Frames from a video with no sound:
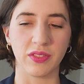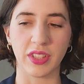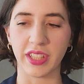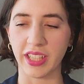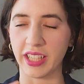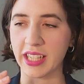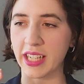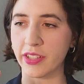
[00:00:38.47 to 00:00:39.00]

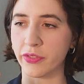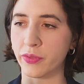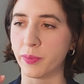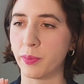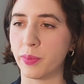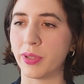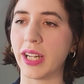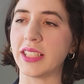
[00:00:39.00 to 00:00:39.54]
very kind
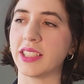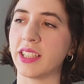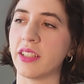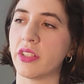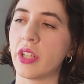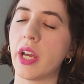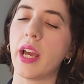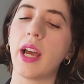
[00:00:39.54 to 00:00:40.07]
of
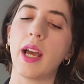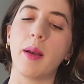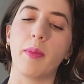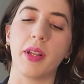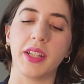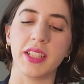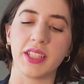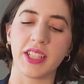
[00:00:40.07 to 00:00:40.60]
present,
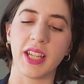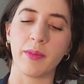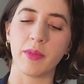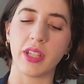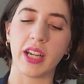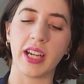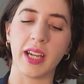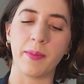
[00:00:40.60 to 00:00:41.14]
but at the
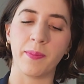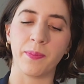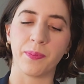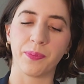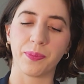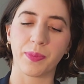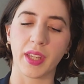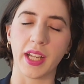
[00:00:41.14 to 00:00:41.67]
same time
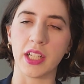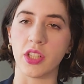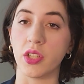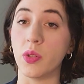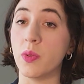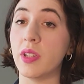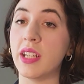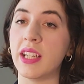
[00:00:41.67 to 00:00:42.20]

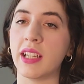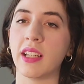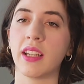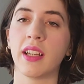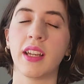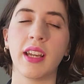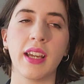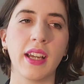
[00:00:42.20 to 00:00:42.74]
it's
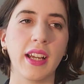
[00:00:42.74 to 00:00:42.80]
unique.